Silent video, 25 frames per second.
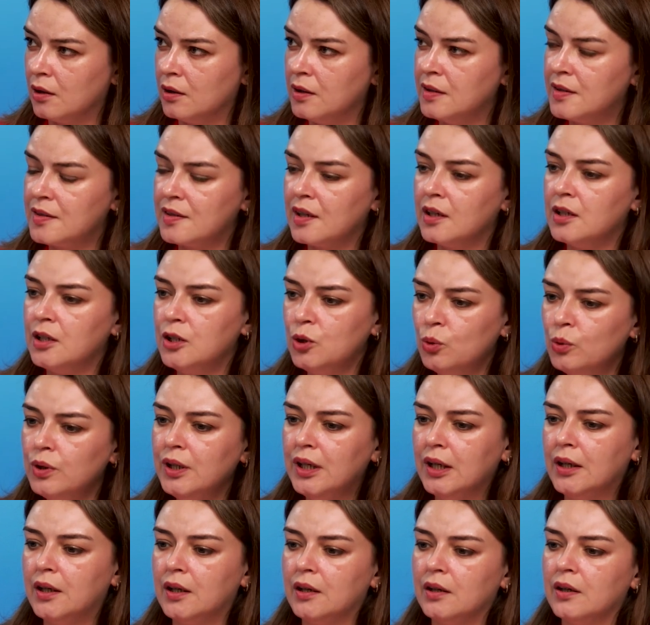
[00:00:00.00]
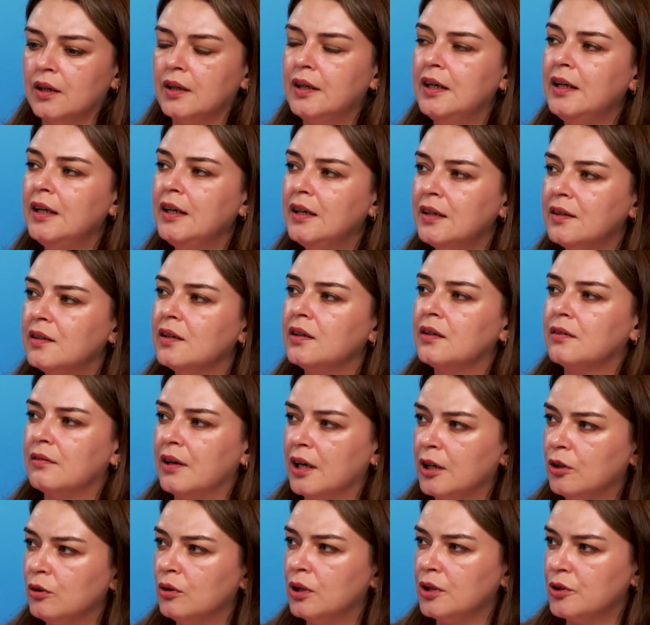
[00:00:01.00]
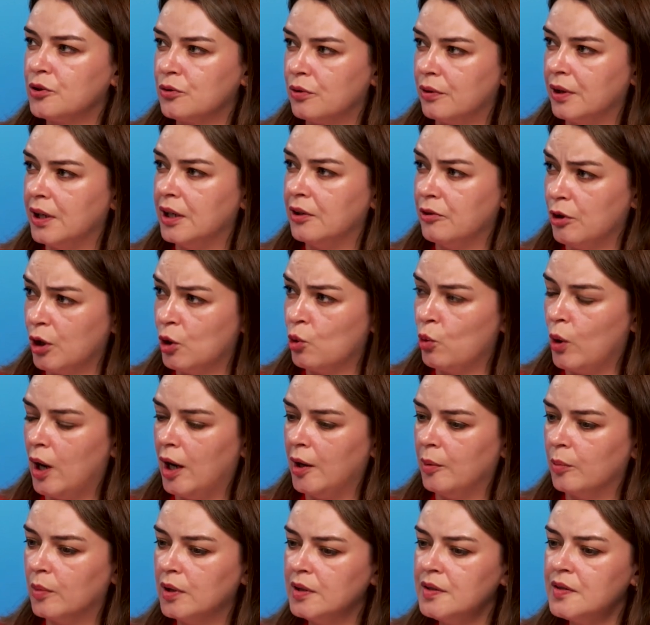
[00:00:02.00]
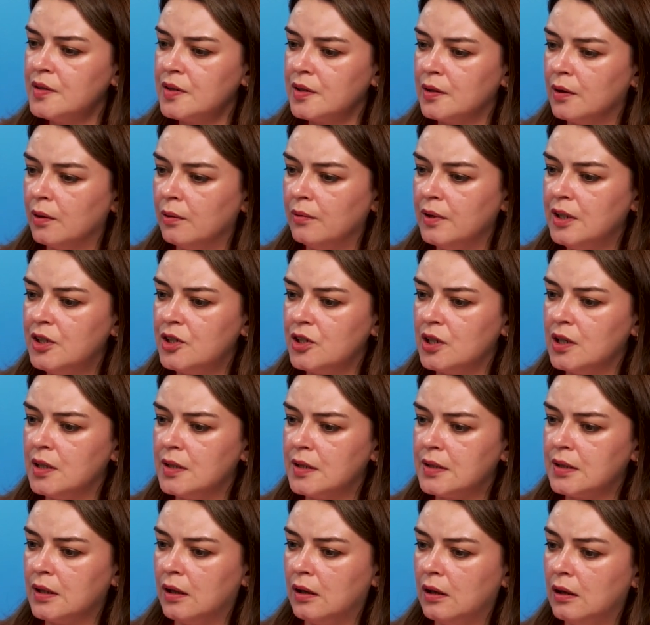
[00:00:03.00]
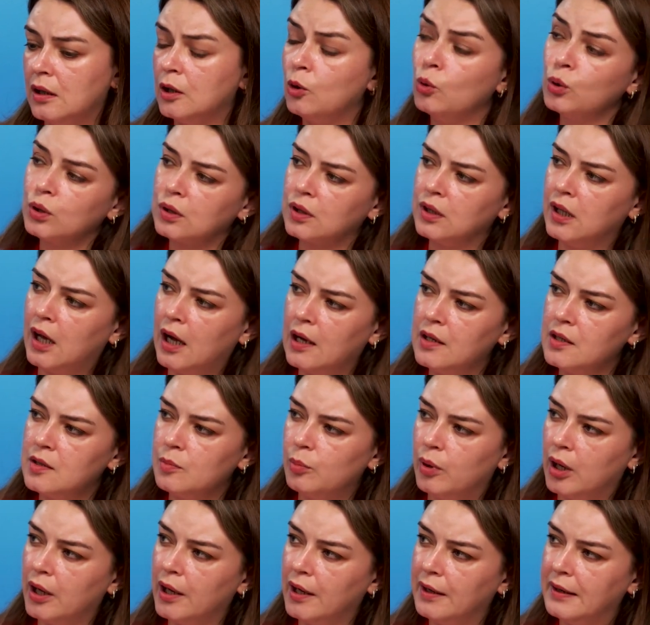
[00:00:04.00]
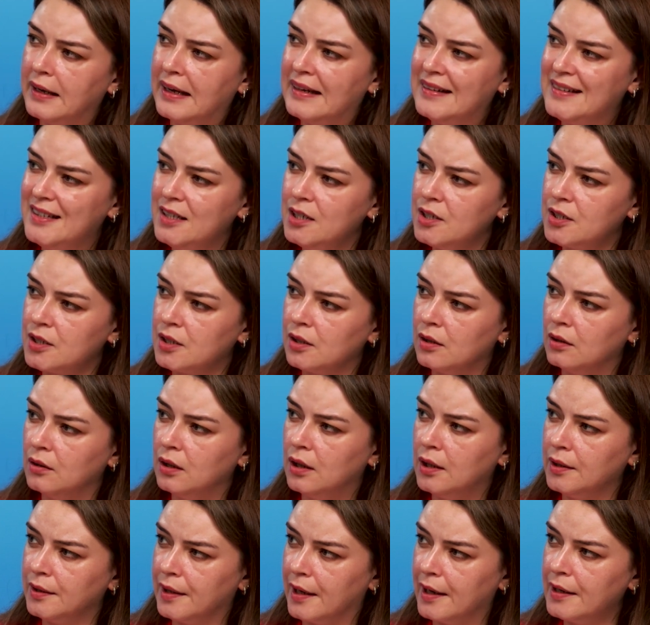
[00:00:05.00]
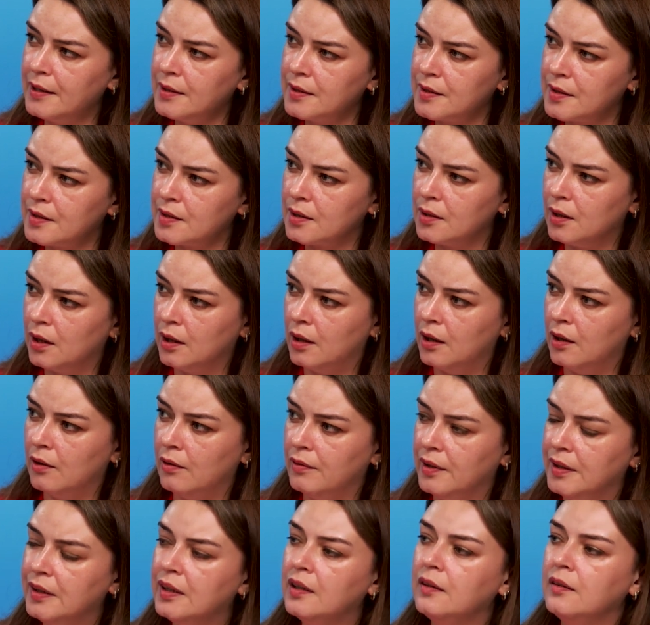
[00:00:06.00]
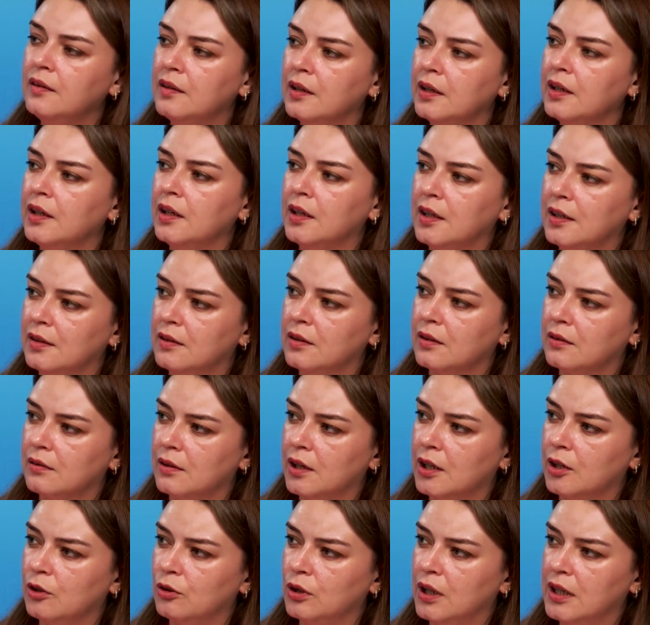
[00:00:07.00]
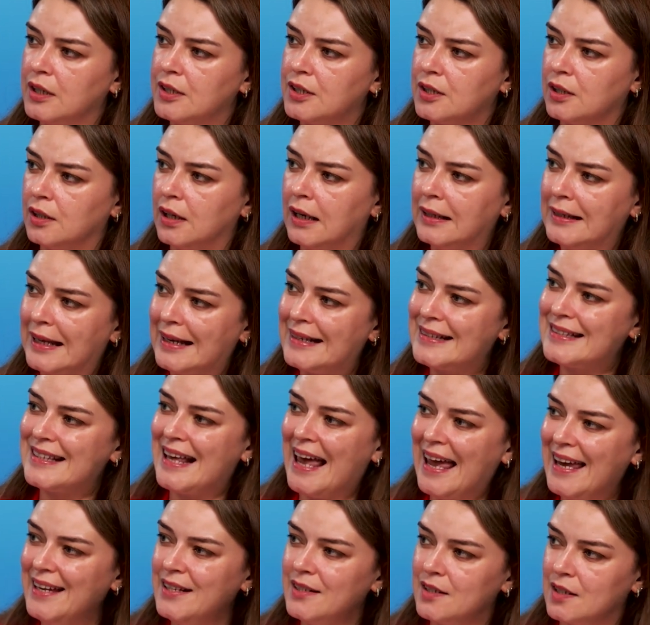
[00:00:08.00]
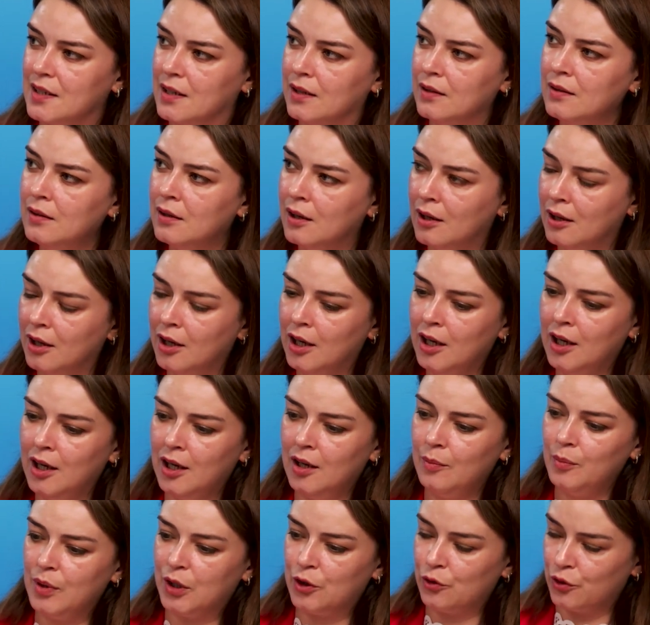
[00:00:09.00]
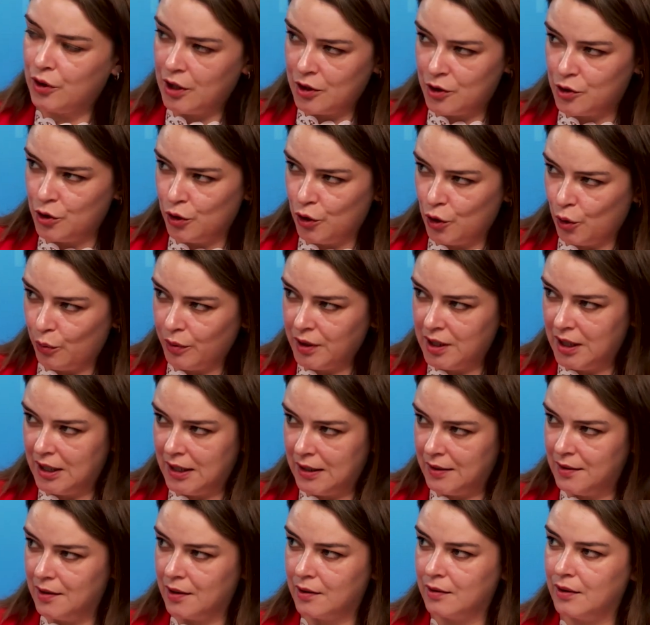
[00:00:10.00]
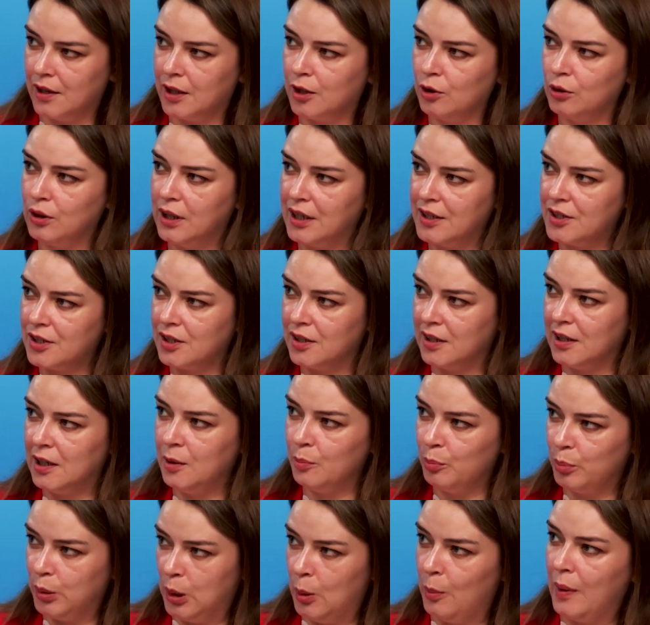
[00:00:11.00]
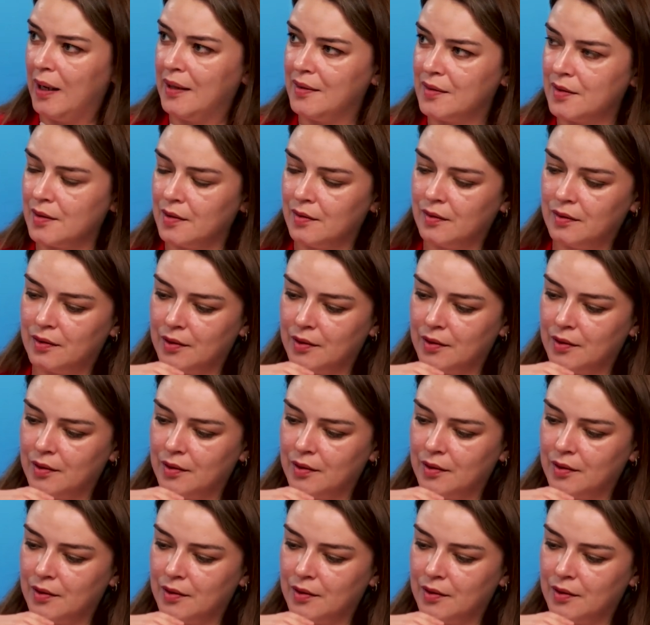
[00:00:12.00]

It's a unique uh, KIKIDIC regulatory requirement, uh, which is uh, outlined by an additional annex uh, within the KIKIDIC regulation, Annex 18, because as you know, KIKIDIC regulation implemented